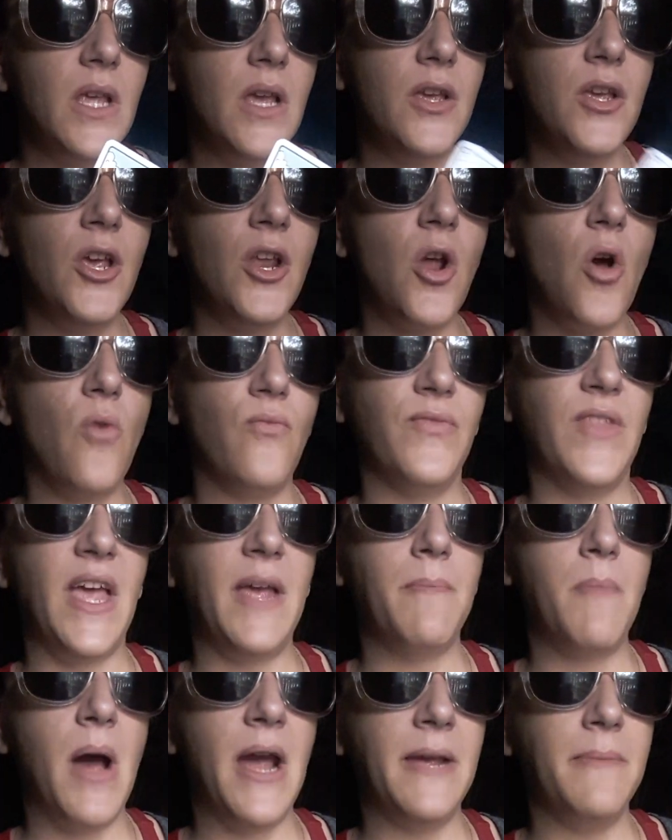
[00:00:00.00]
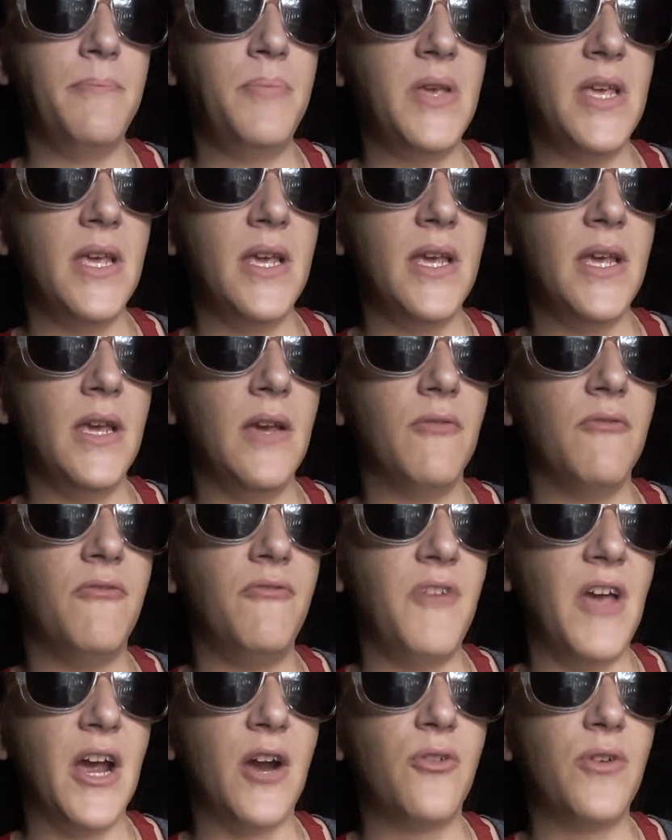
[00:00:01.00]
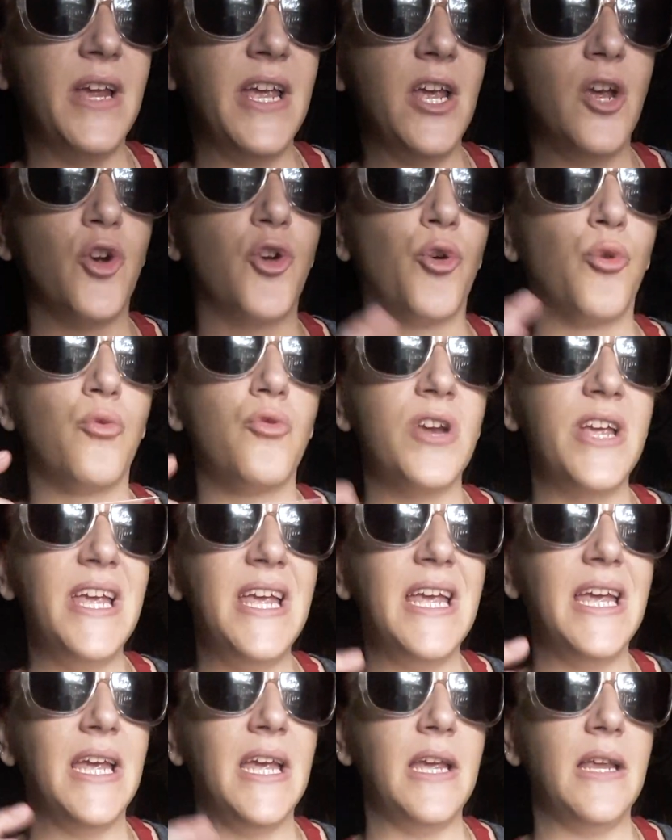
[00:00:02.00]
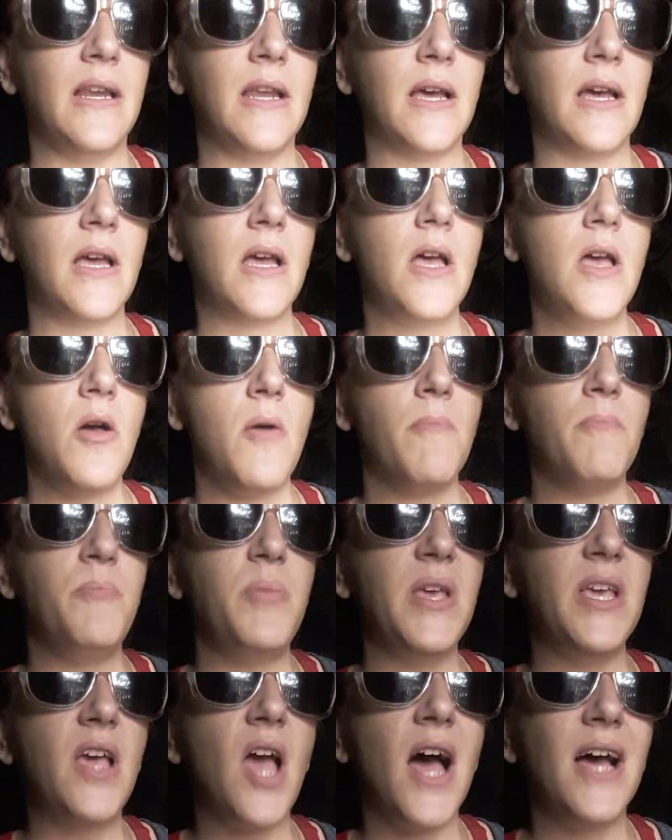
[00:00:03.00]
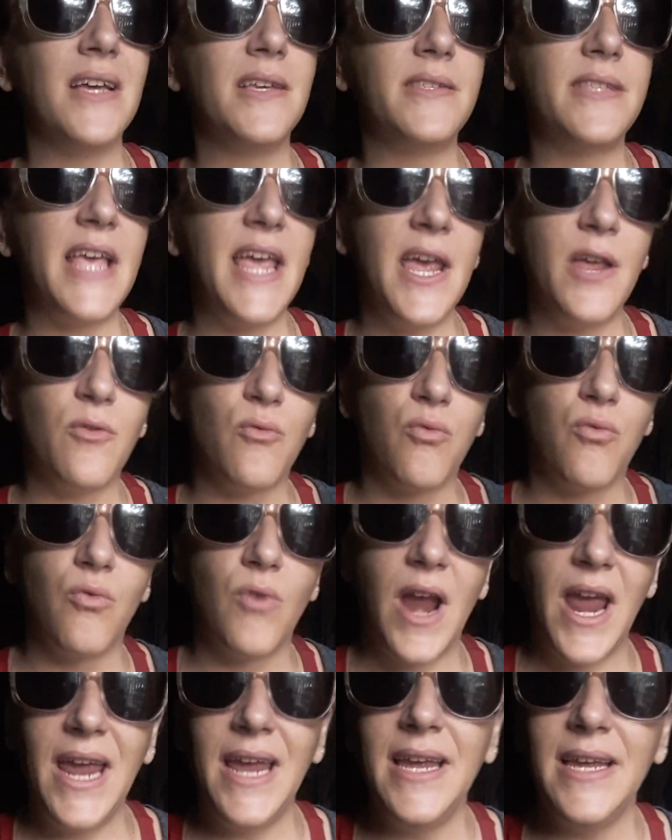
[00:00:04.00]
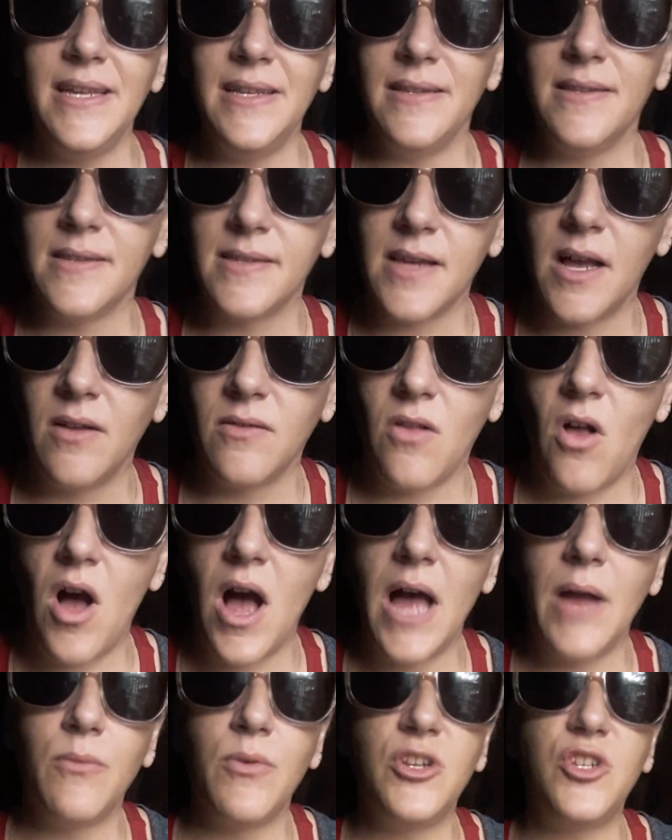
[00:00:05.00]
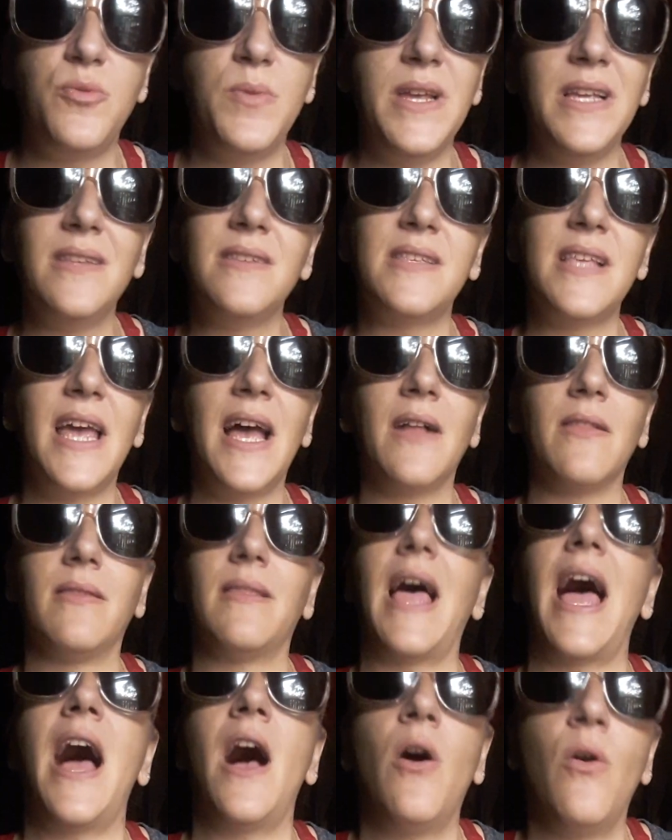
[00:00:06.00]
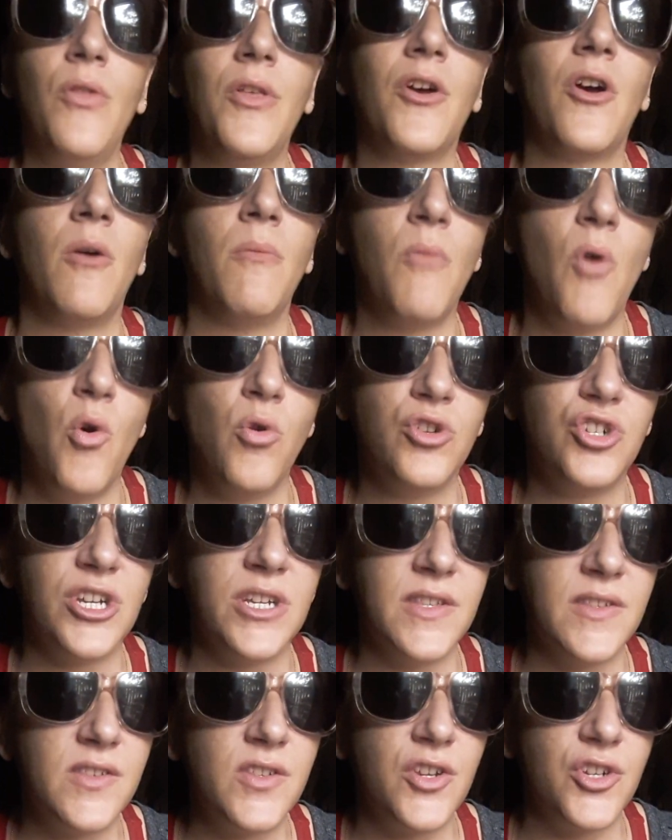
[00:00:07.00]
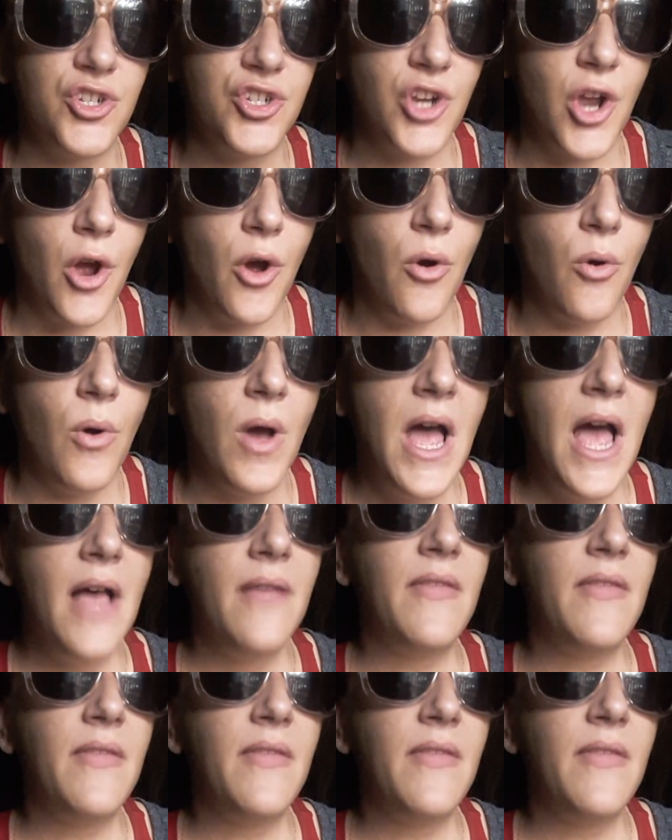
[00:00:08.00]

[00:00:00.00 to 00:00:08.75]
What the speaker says: you know, they might be very green because it rains a lot, which means they allow their emotions to show.